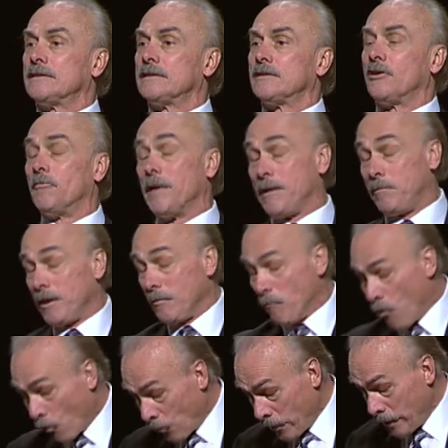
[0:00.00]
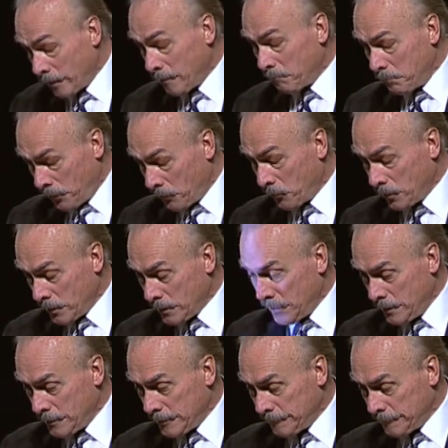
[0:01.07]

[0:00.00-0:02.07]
there may be a mourning period.